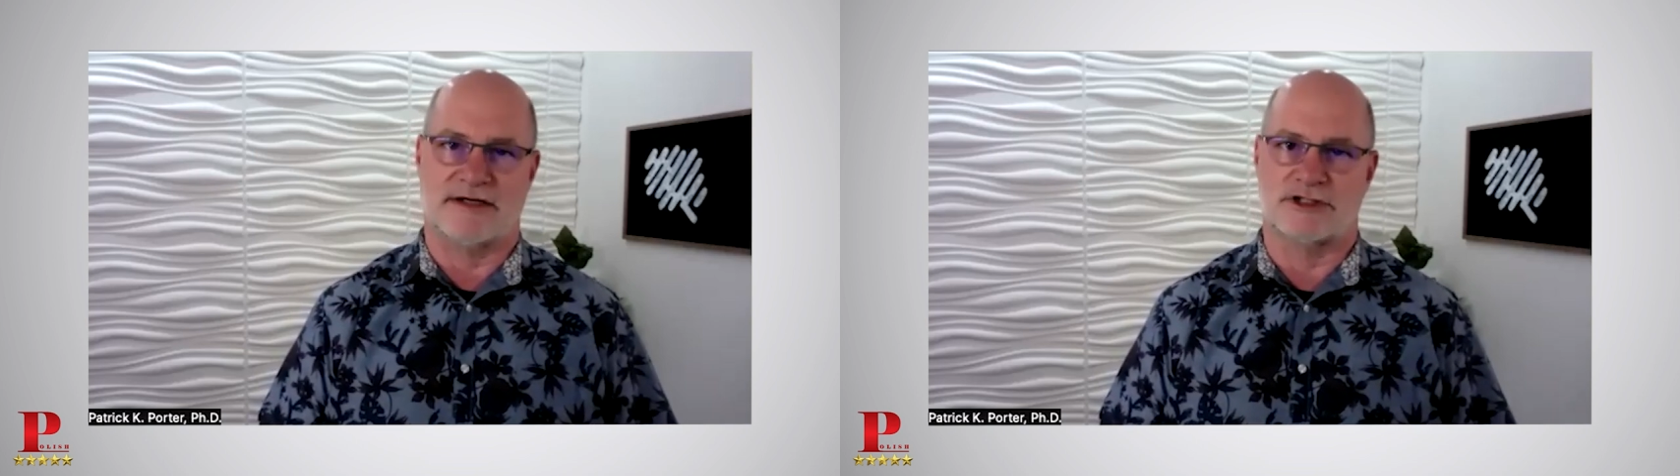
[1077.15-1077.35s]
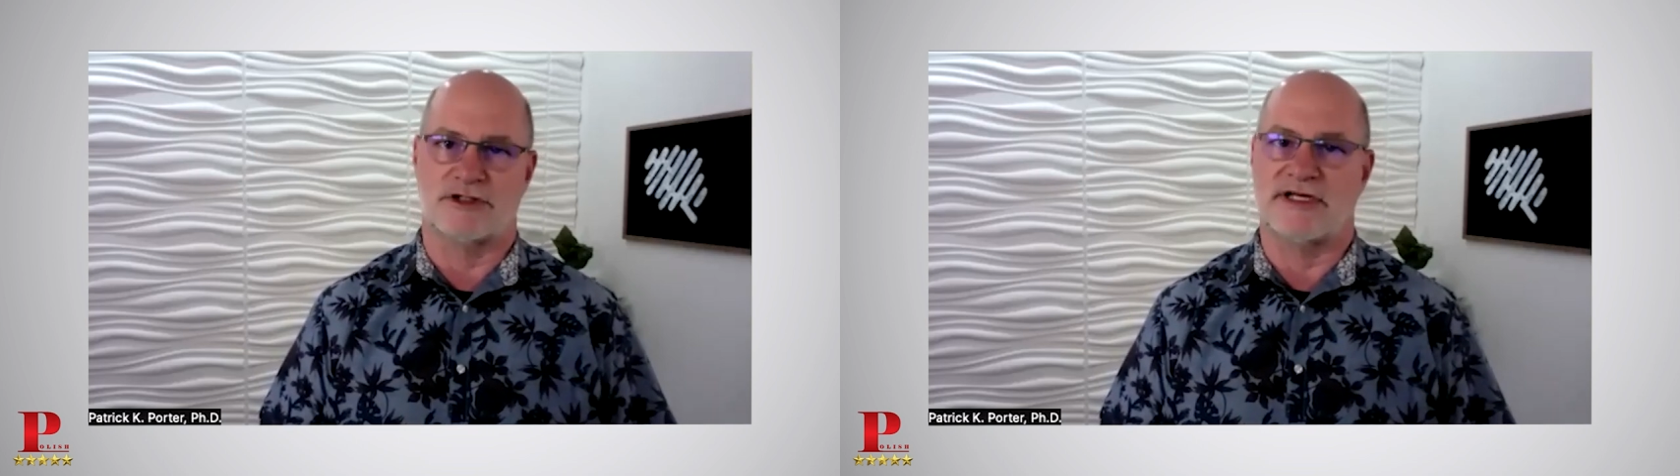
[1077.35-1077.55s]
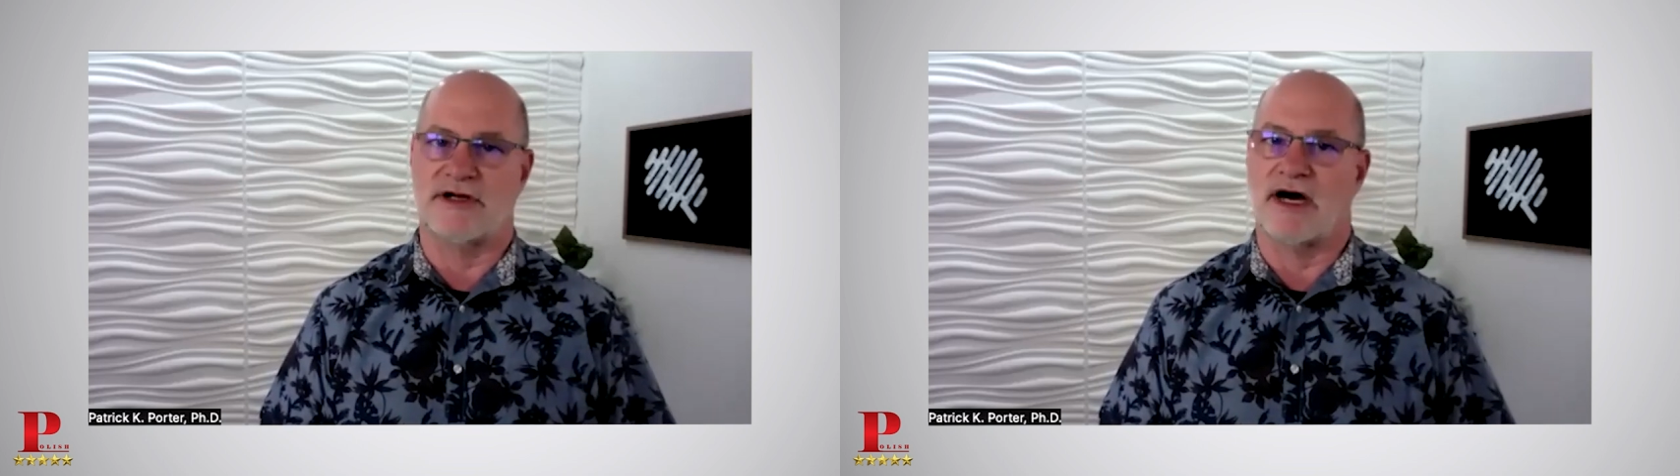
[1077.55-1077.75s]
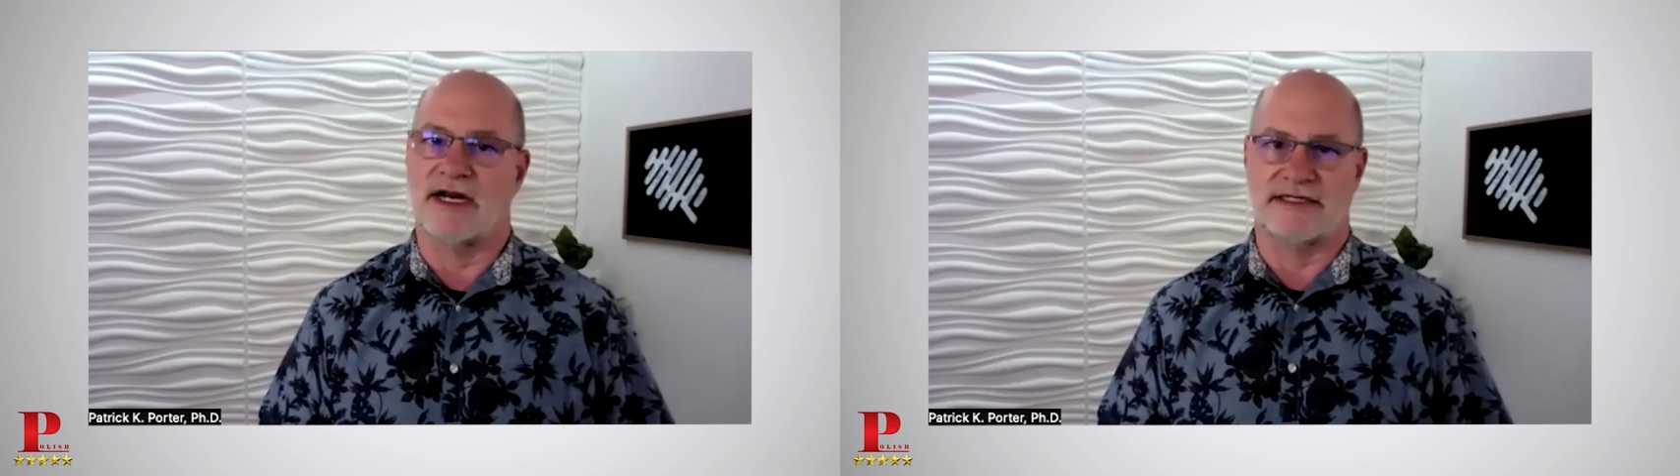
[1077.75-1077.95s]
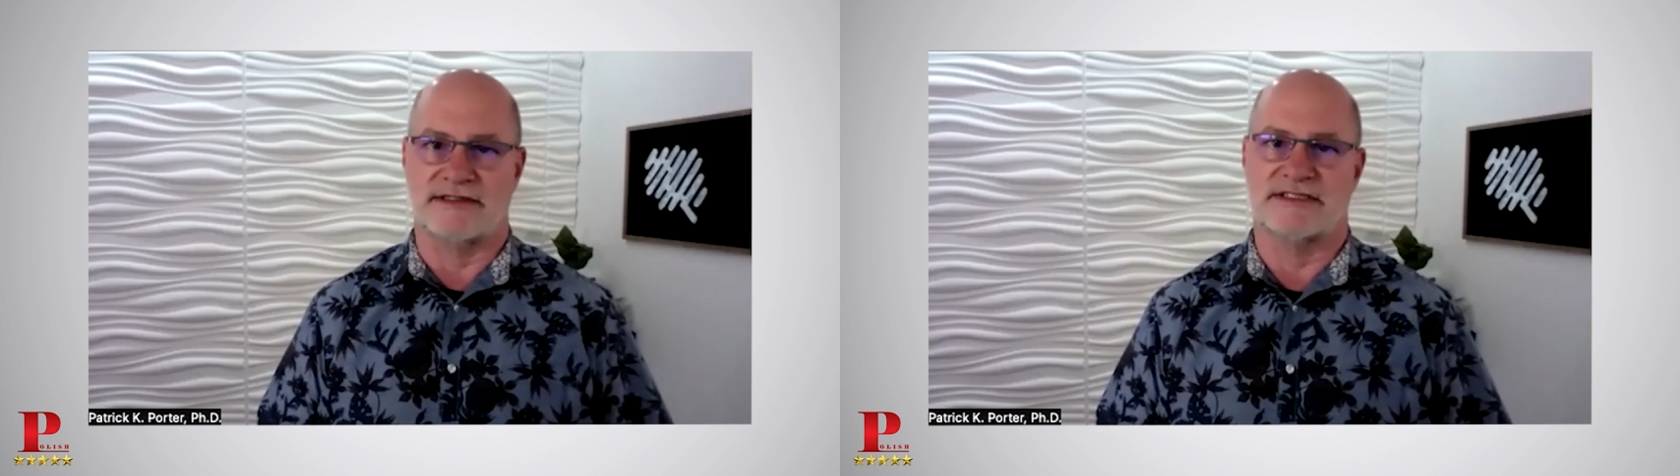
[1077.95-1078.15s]
out to the
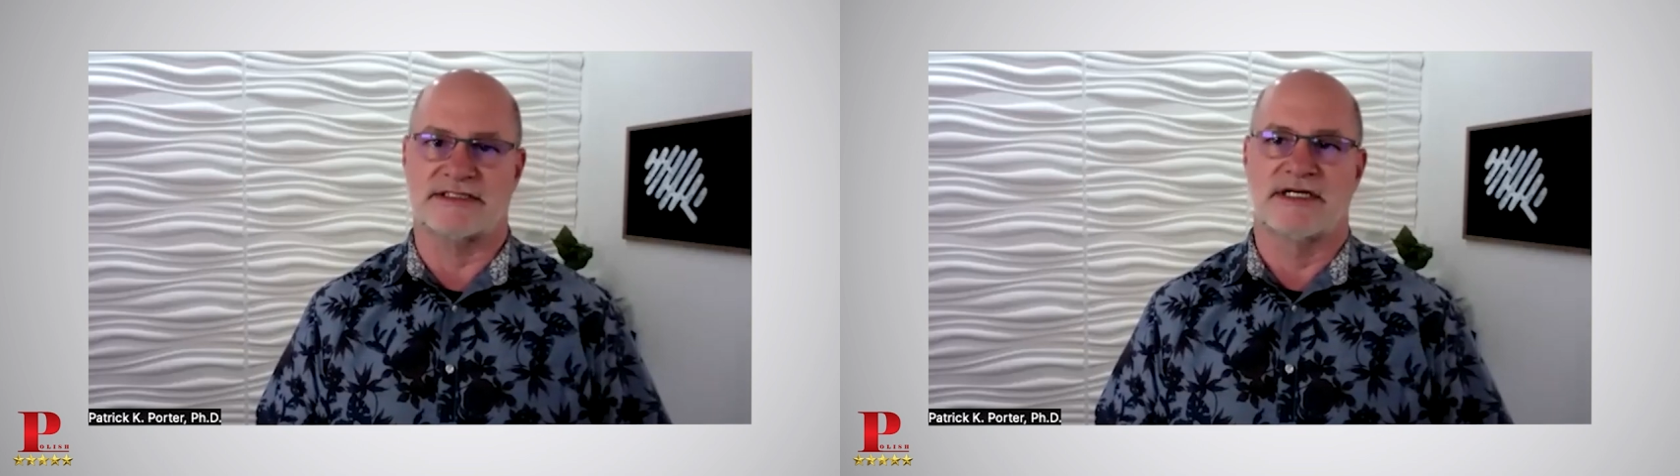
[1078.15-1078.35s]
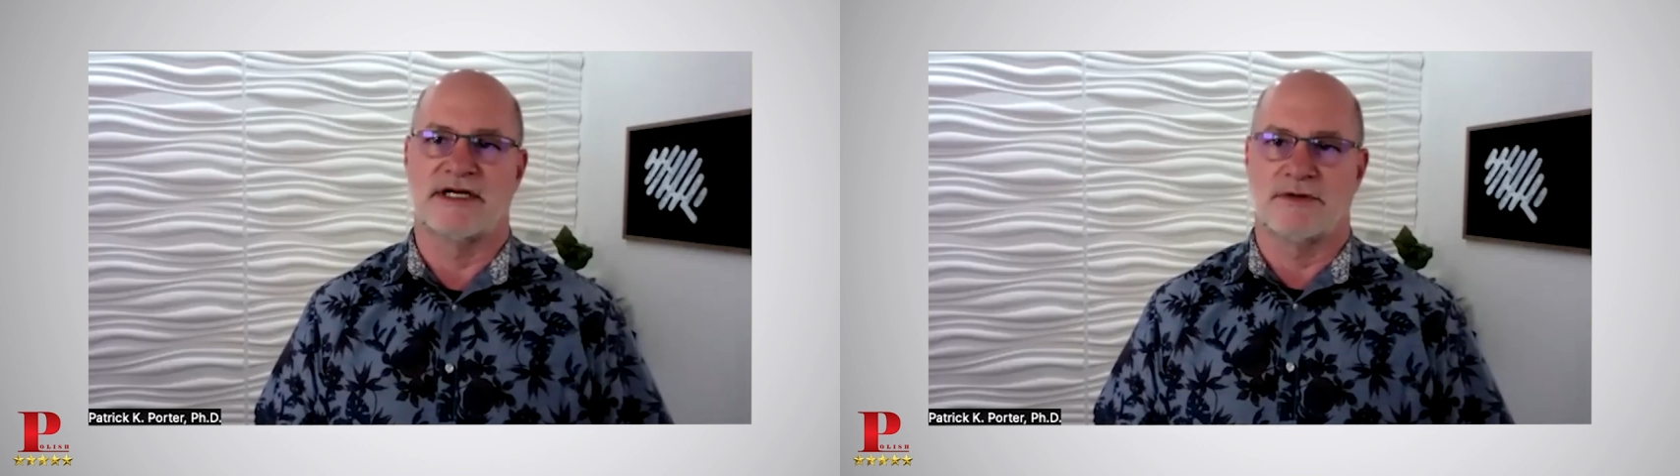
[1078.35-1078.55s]
audience